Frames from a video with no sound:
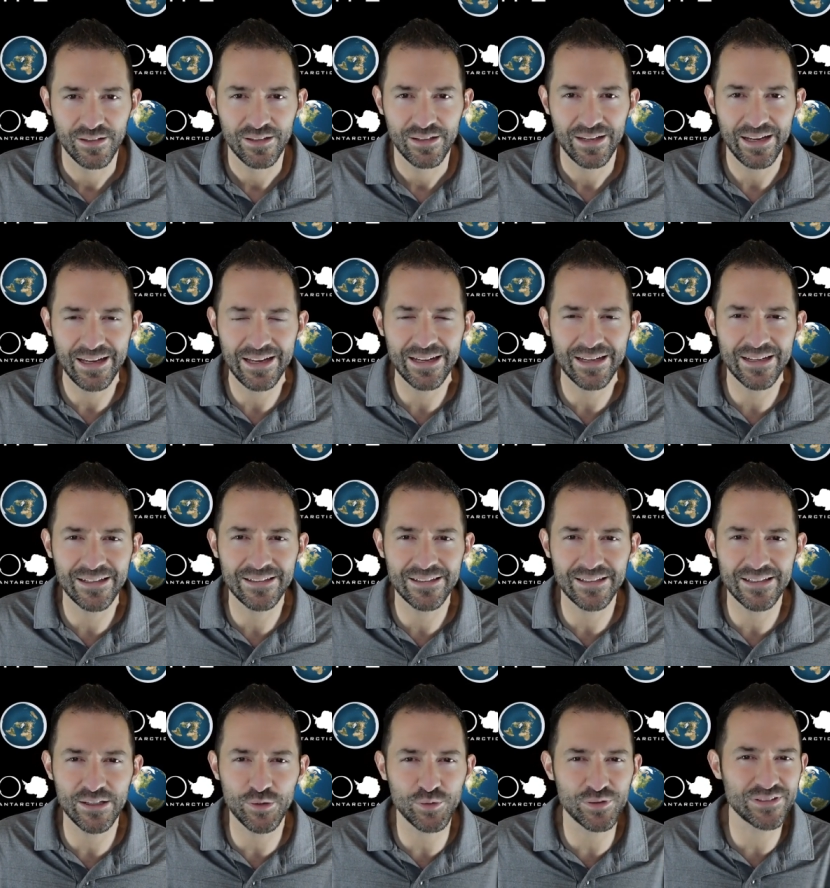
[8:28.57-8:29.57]
And
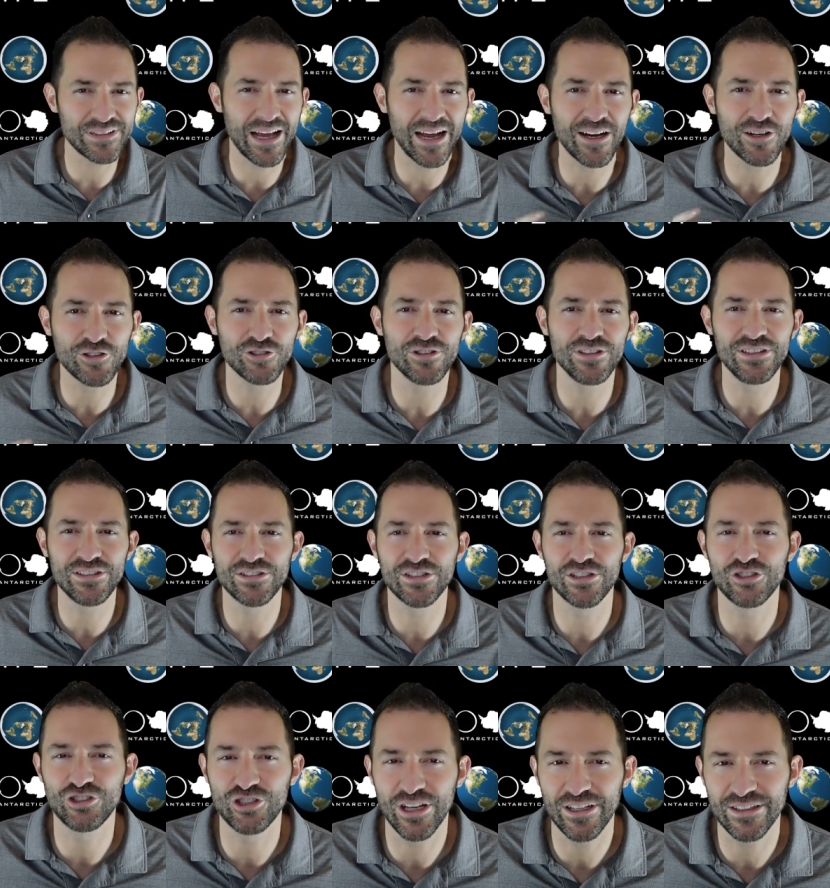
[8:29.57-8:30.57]
it was actually
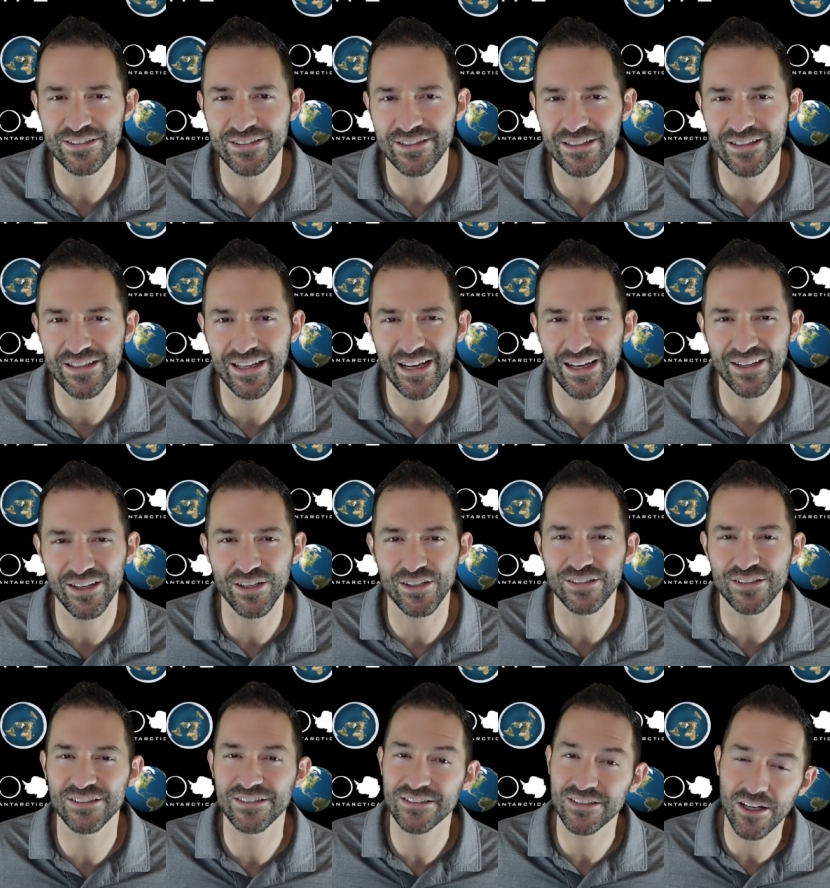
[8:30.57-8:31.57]
suggested that a
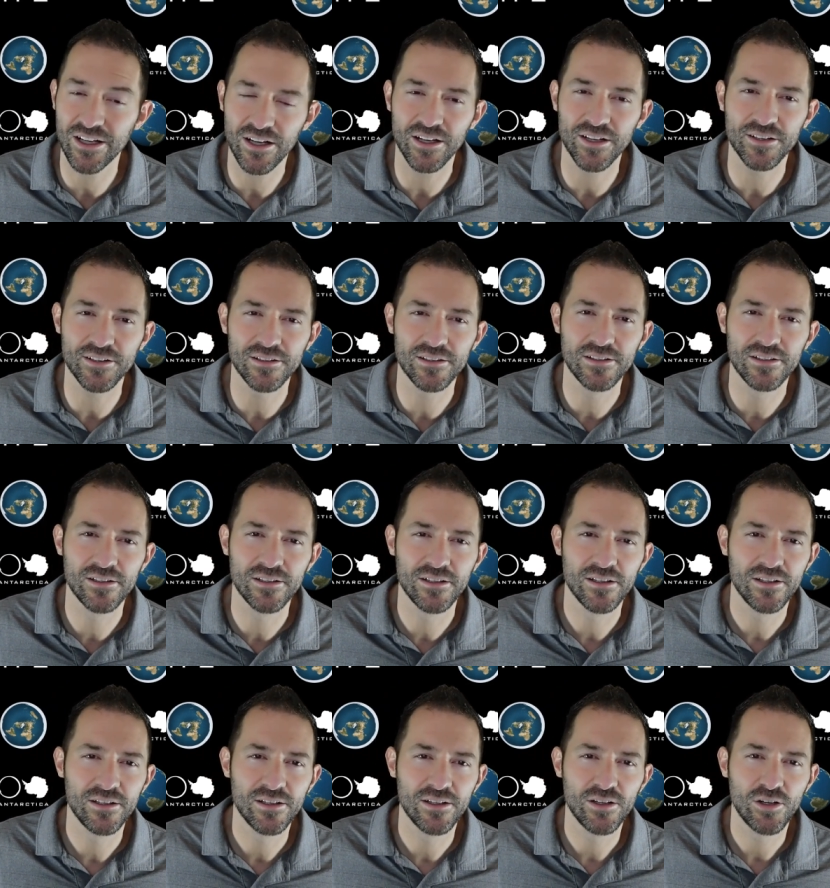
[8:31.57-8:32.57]
sun
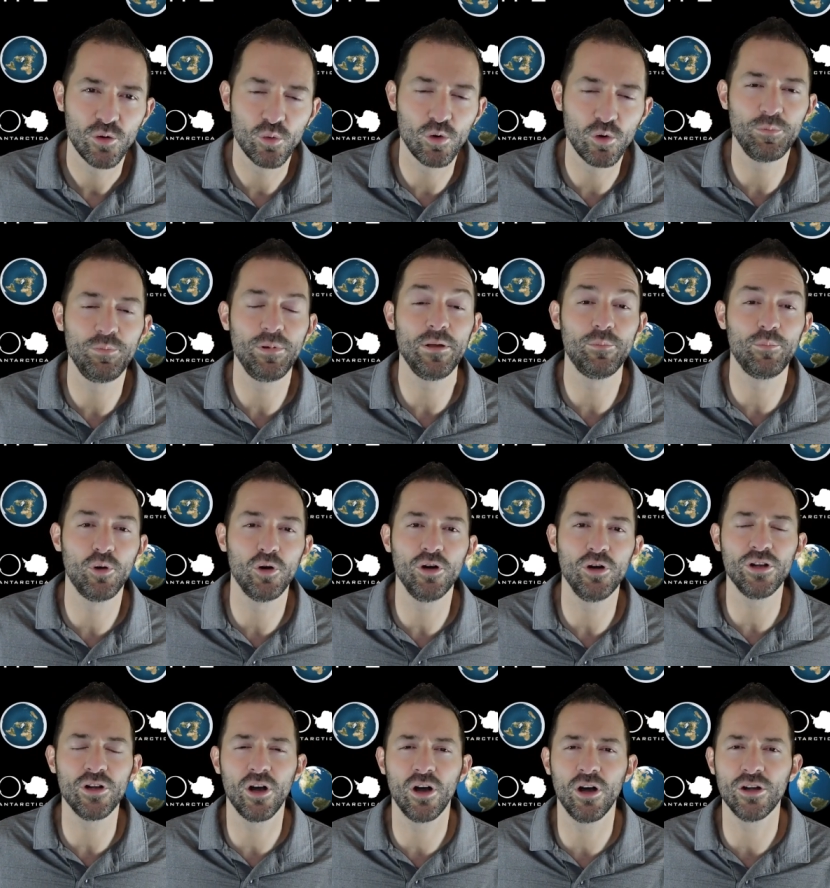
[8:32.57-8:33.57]
would be
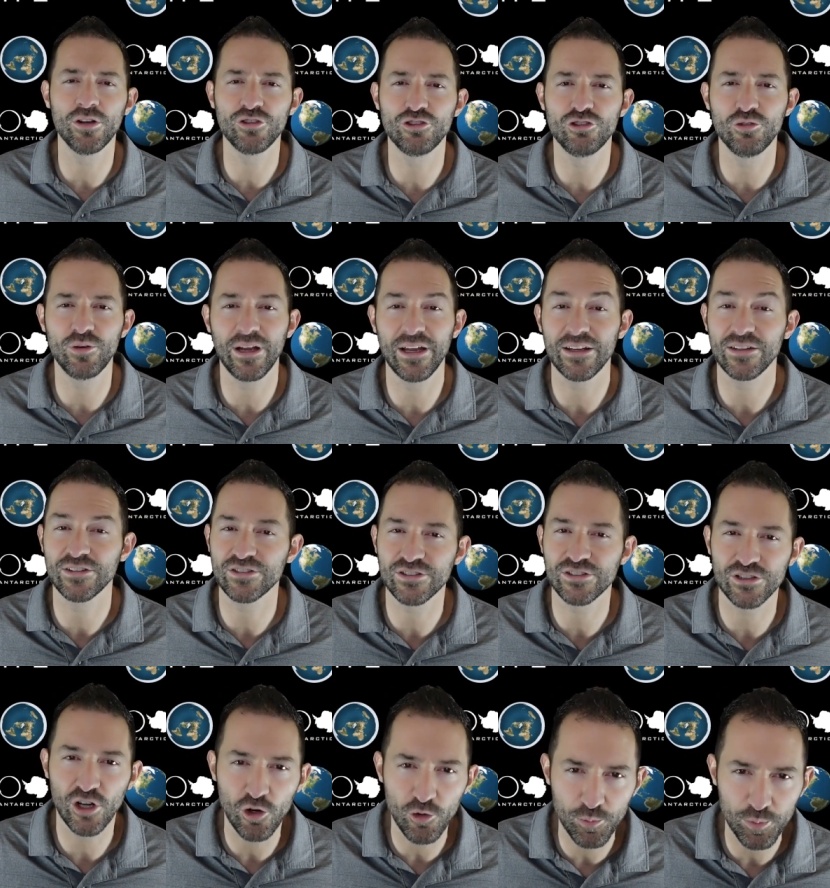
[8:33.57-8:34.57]
put onto a
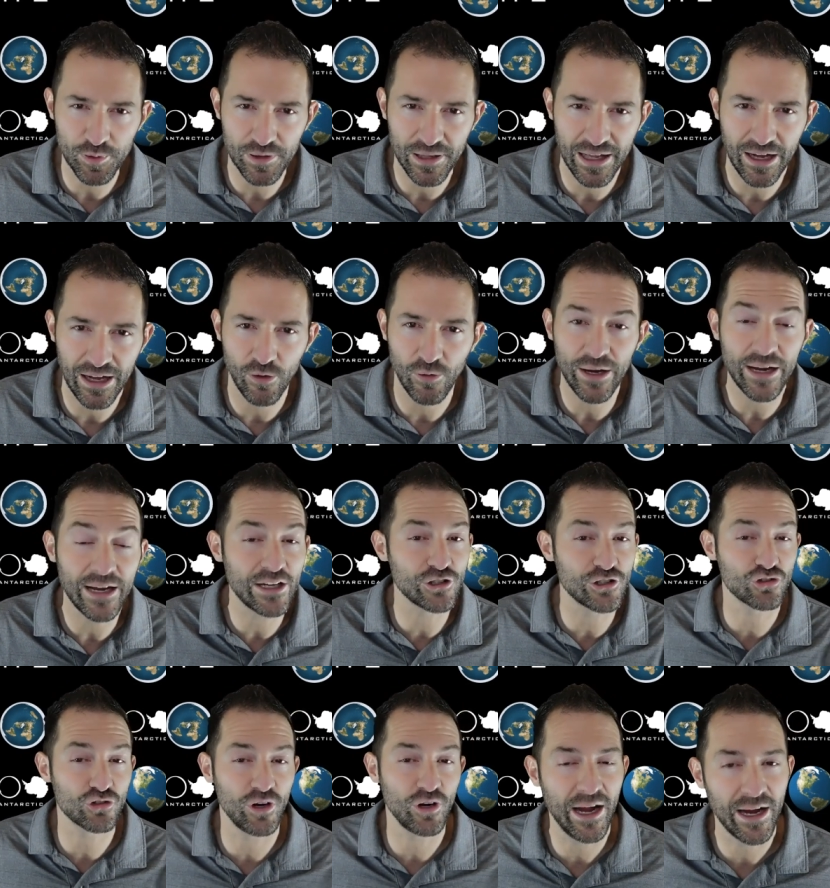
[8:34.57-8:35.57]
snowplow, a
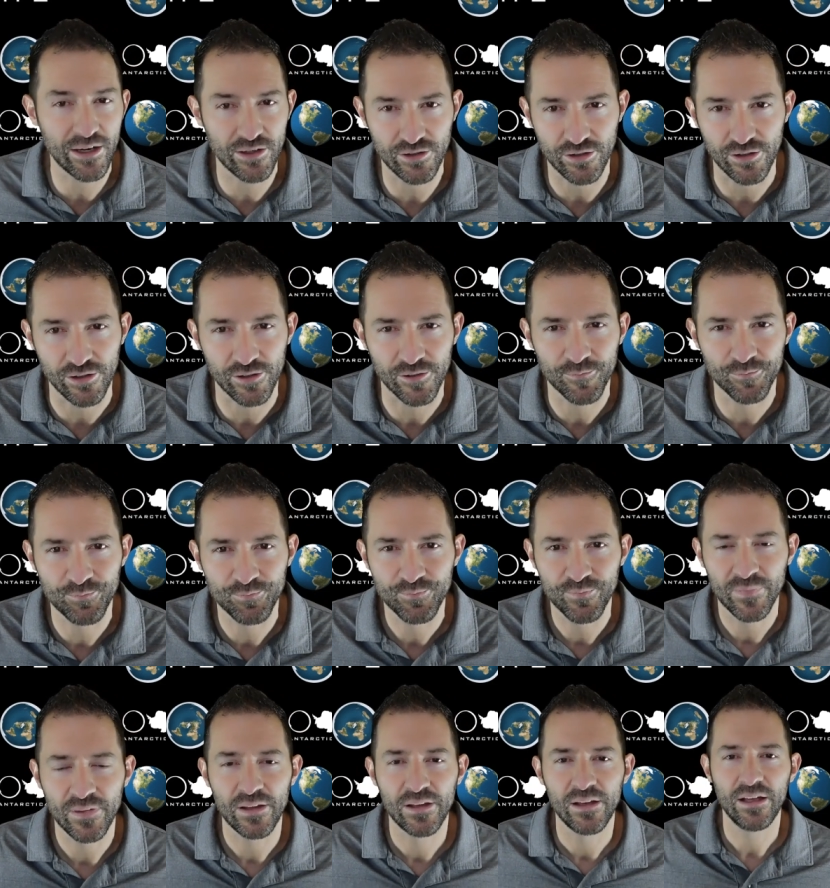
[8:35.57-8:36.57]
tractor,
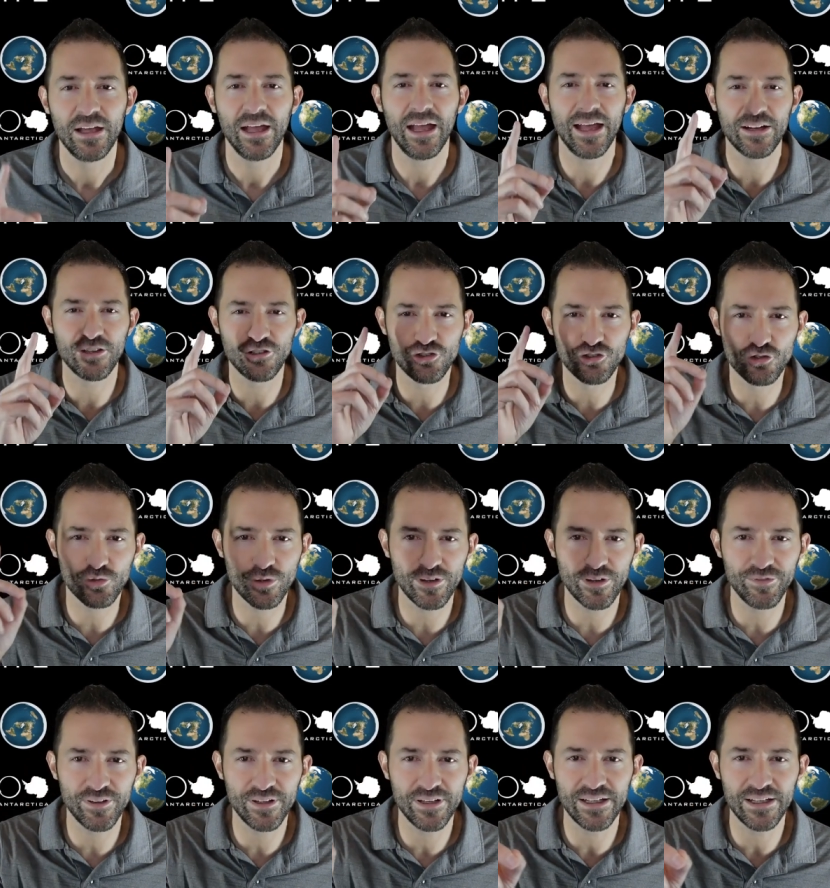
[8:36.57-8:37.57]
and
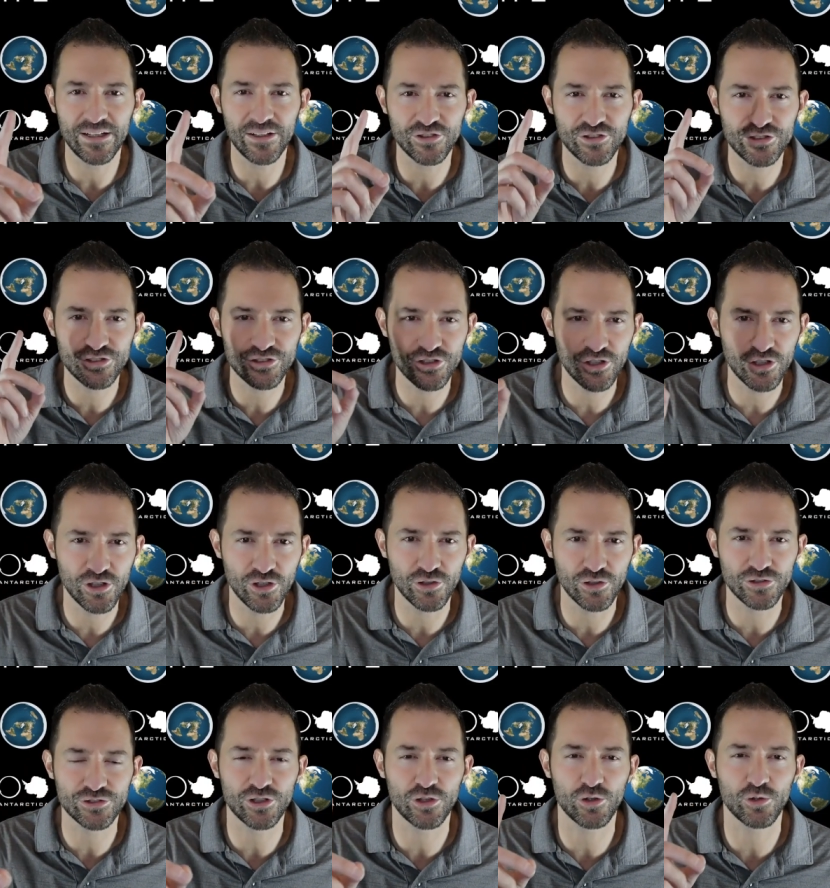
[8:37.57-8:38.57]
driven in
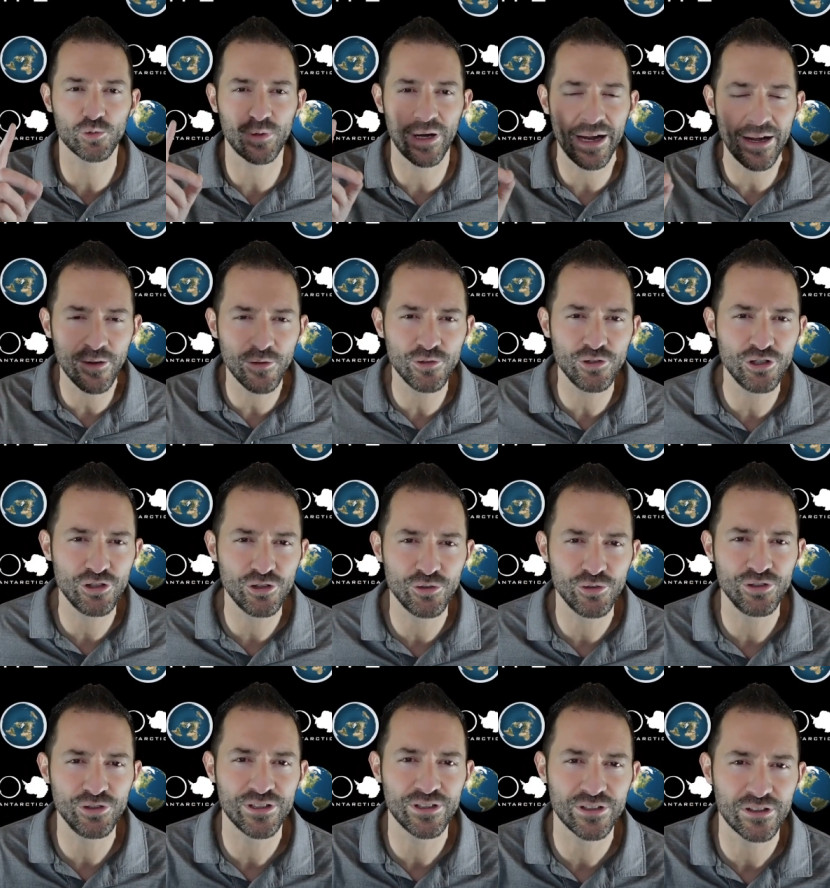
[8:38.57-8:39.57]
circles around
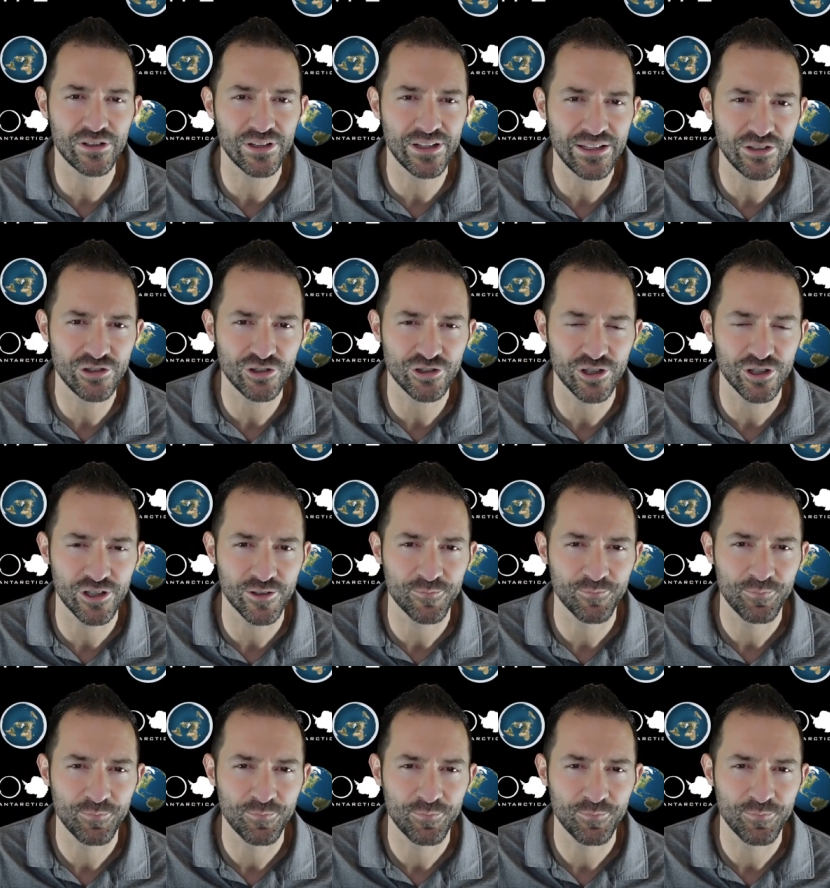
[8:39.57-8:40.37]
Union Glacier